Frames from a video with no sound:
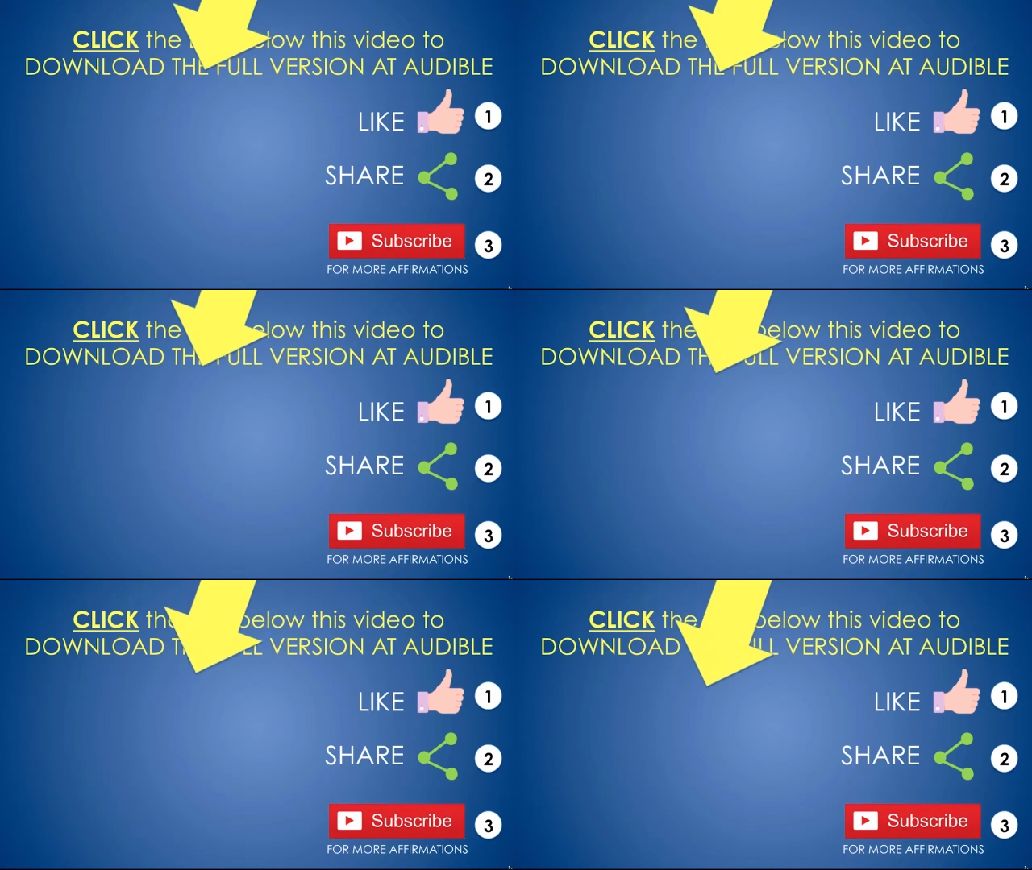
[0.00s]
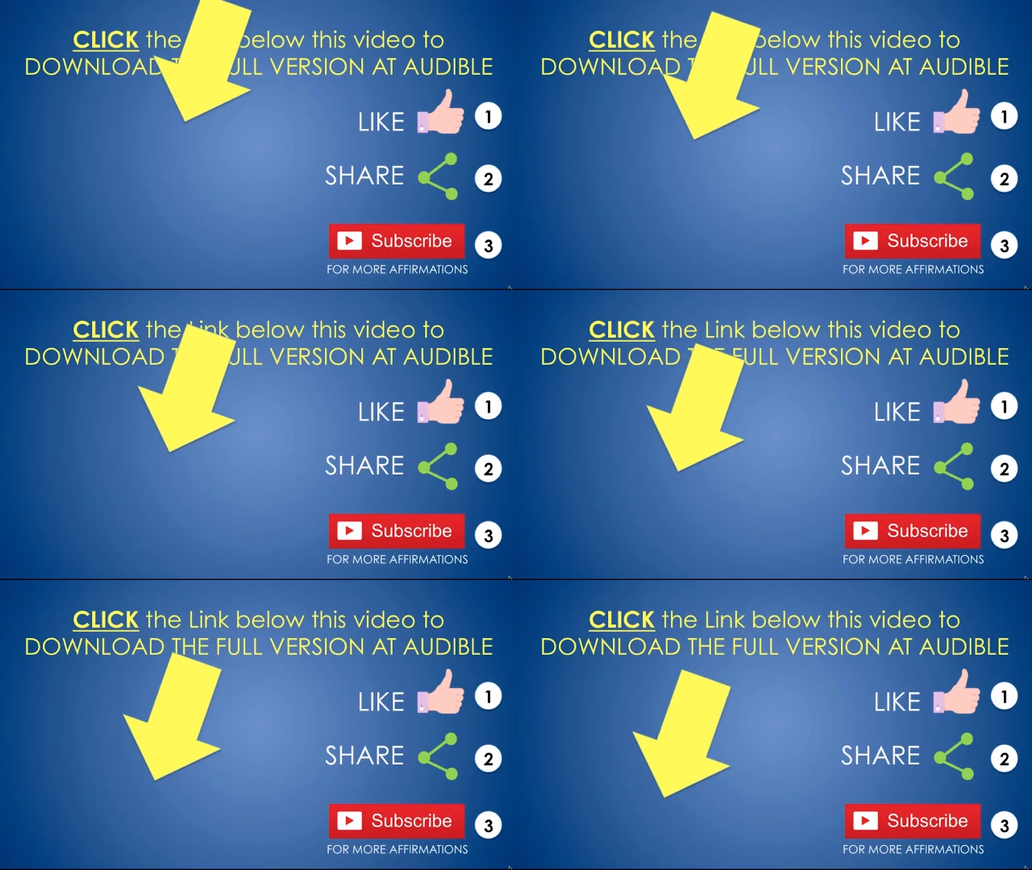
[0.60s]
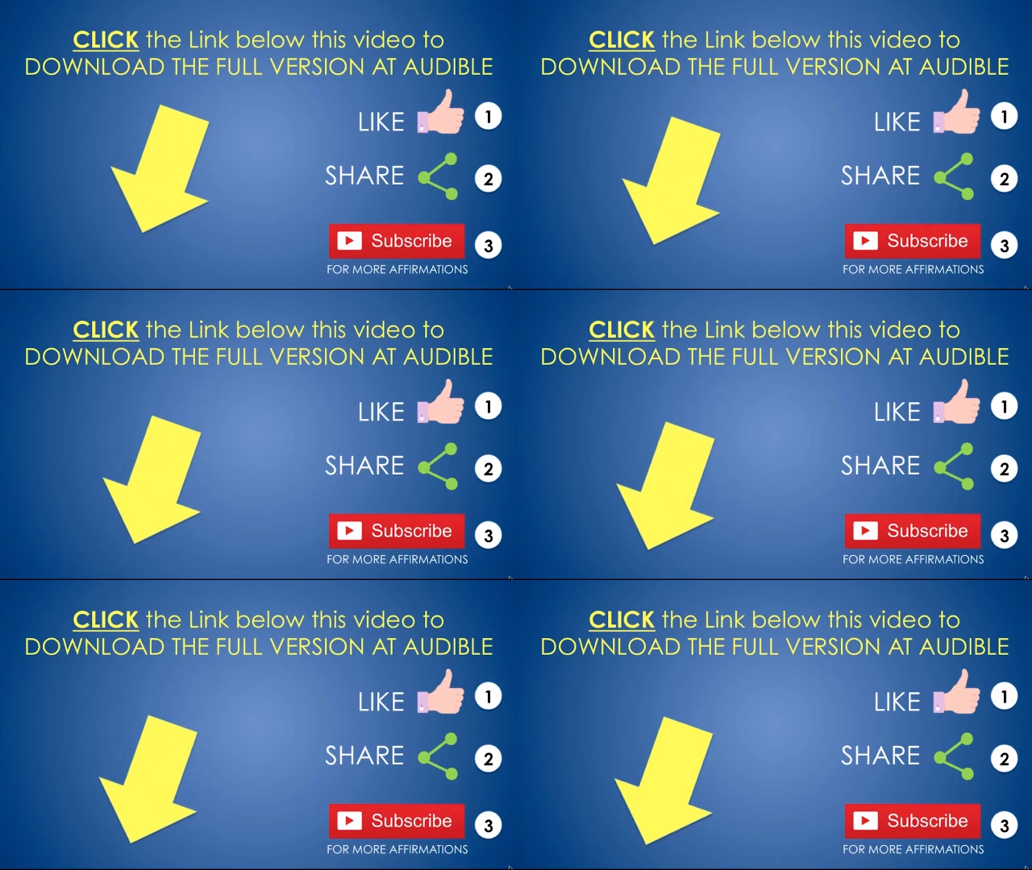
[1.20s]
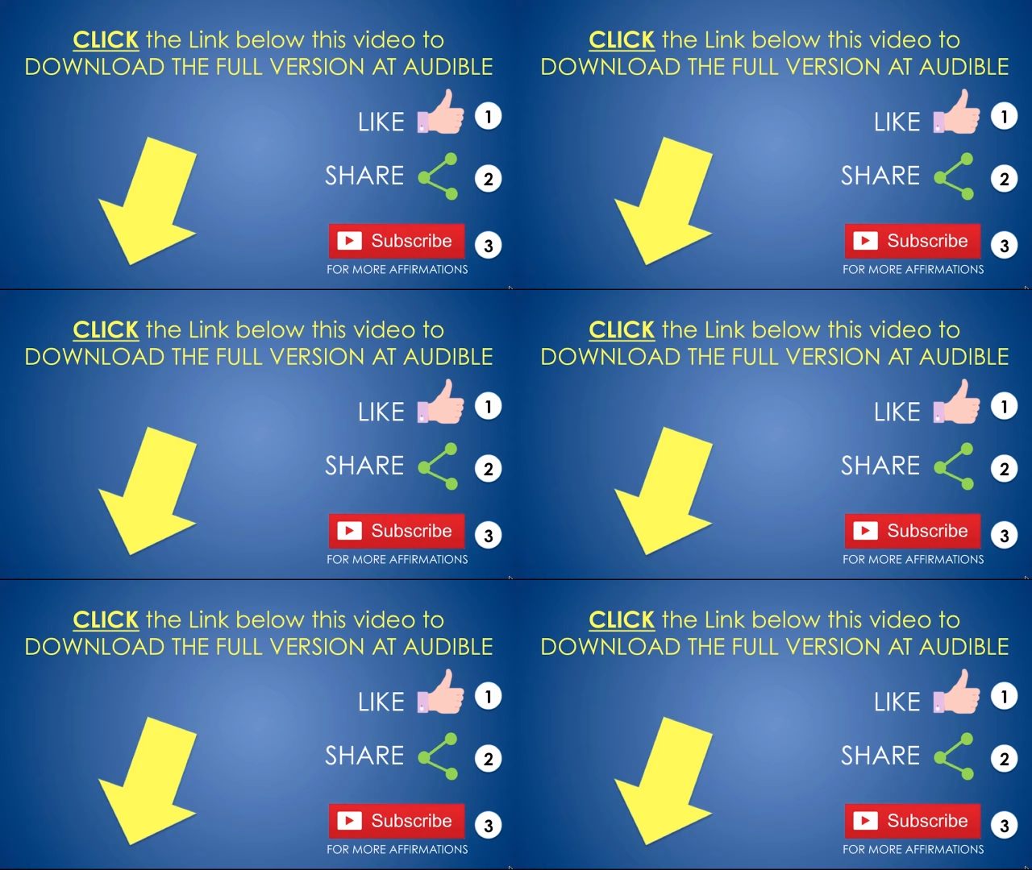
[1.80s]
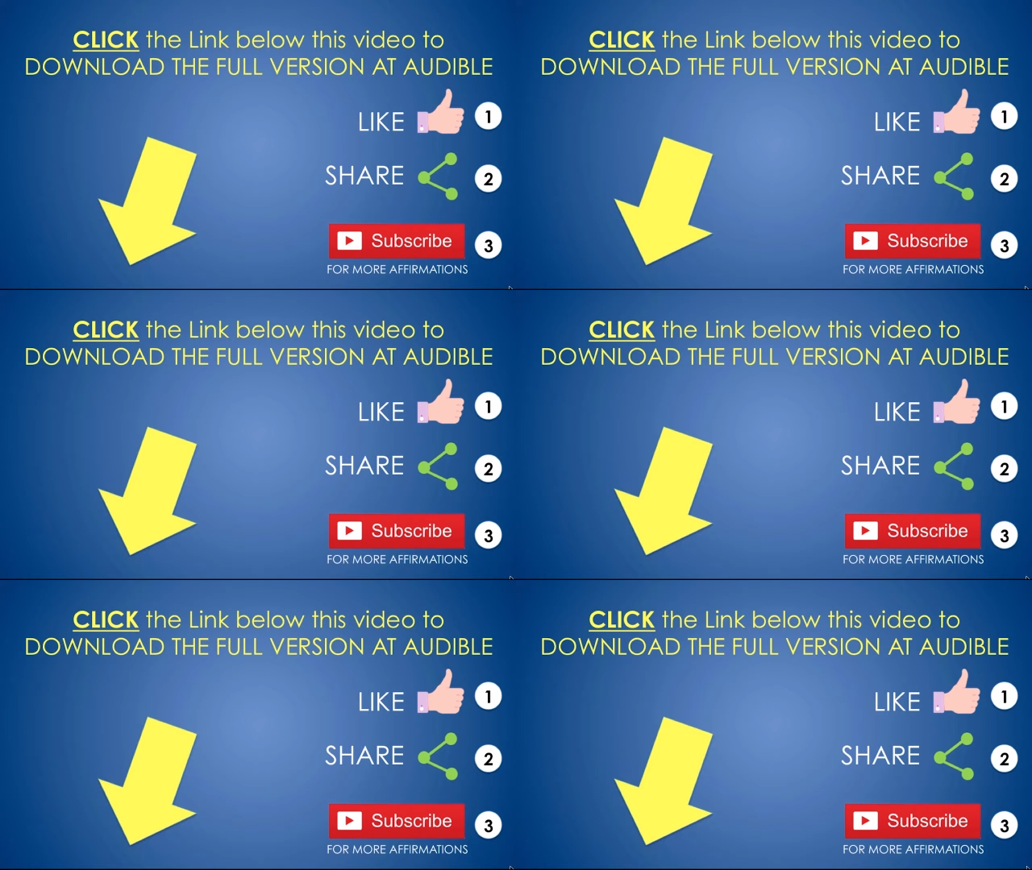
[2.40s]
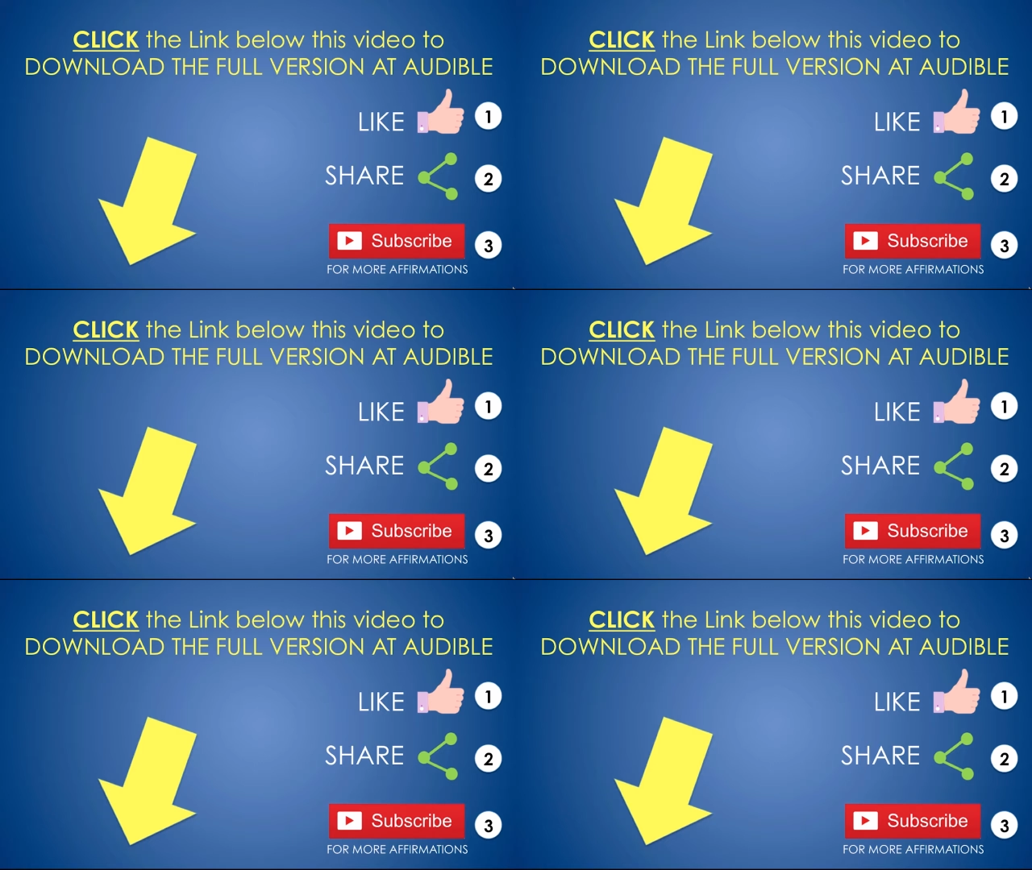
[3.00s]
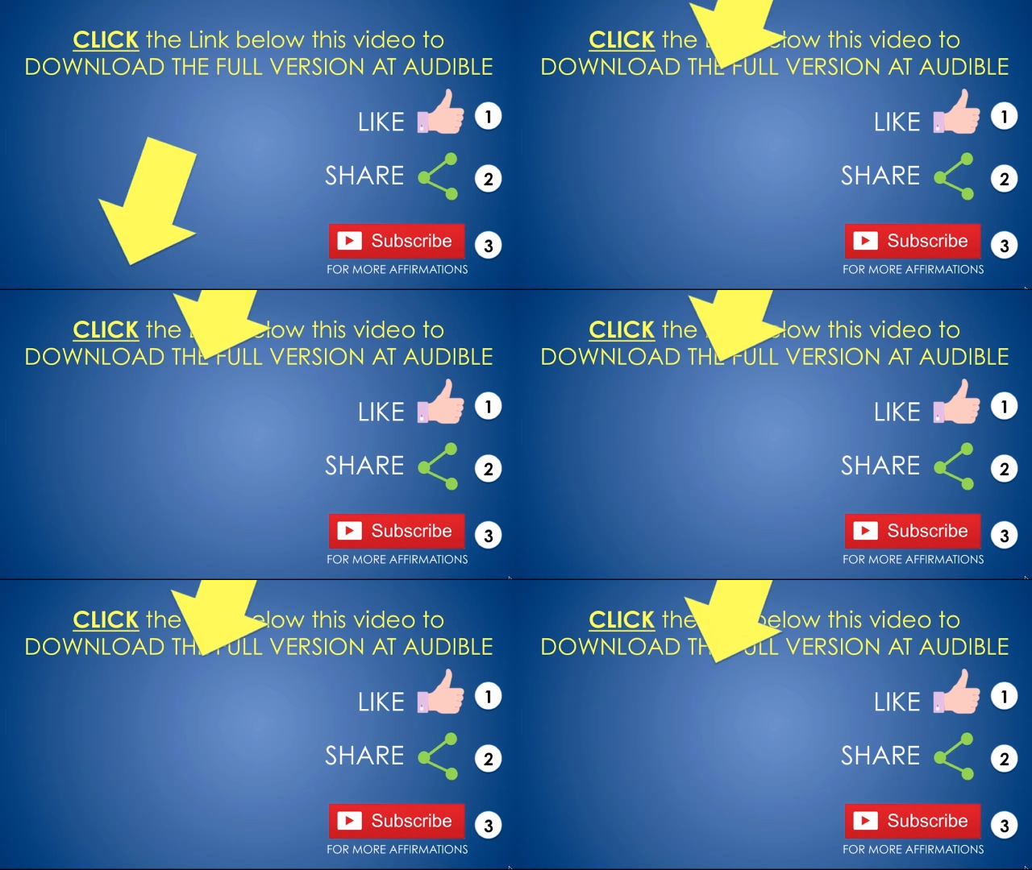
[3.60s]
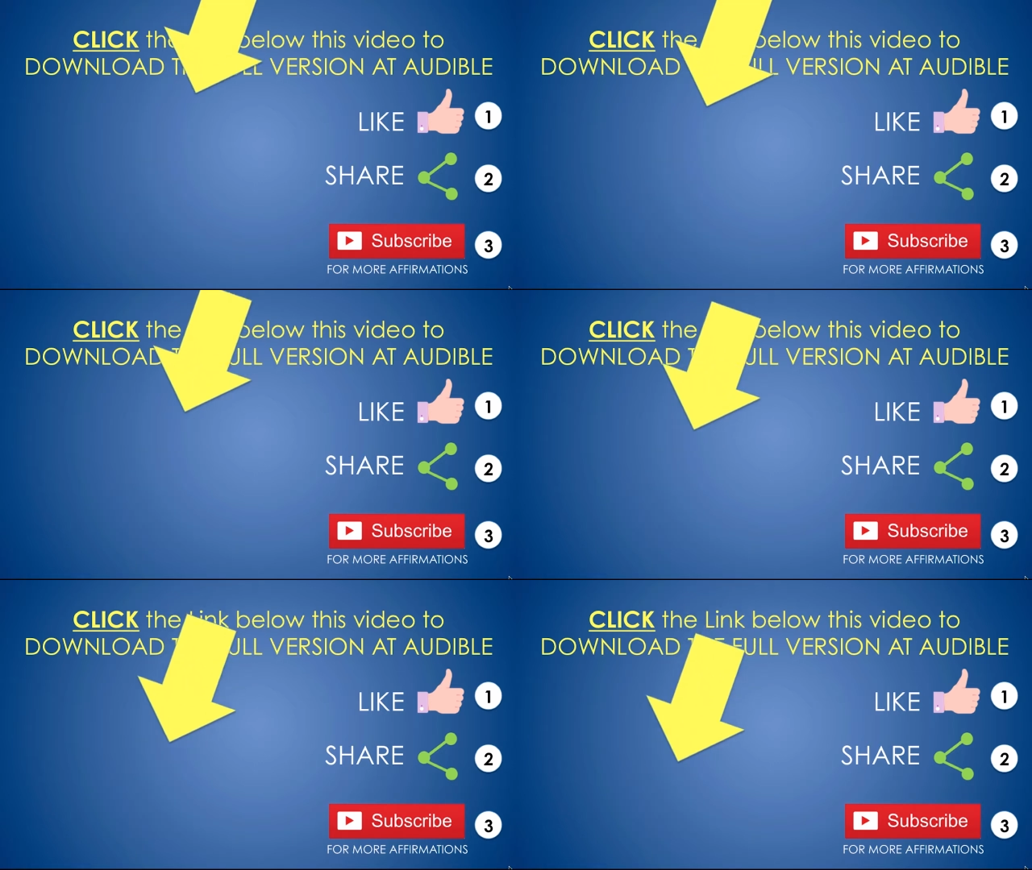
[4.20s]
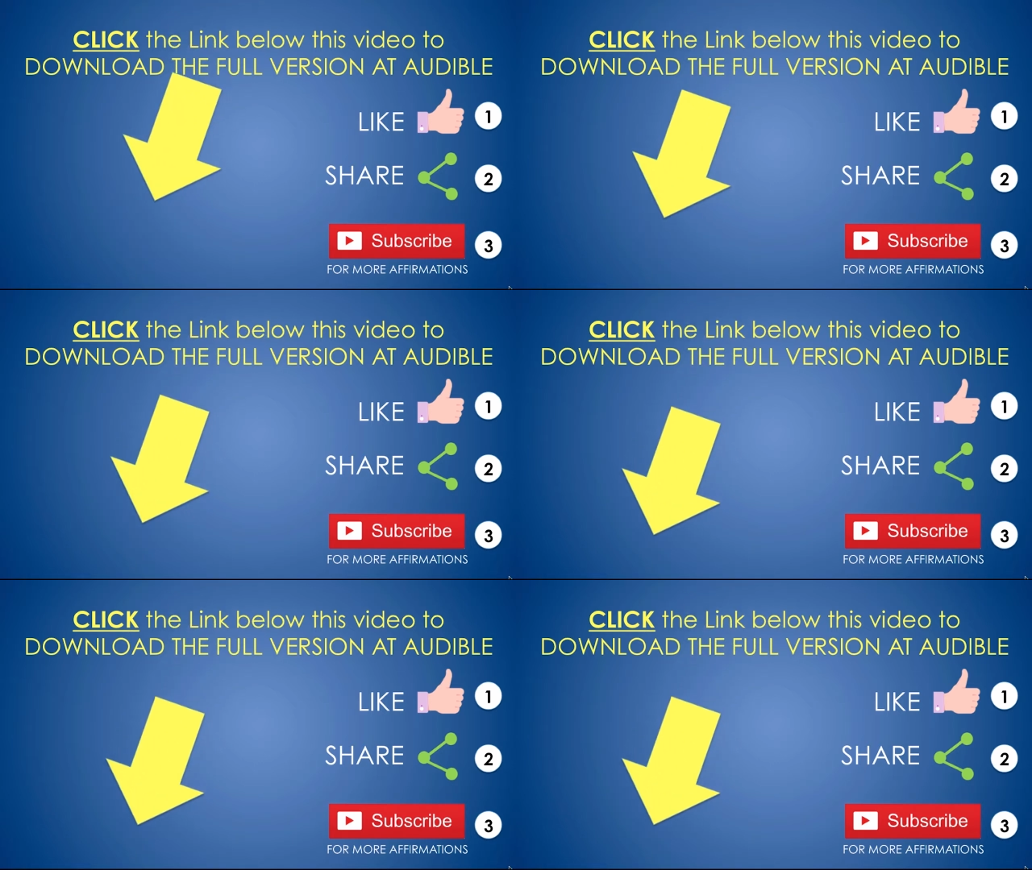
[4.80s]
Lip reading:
(no speaker visible)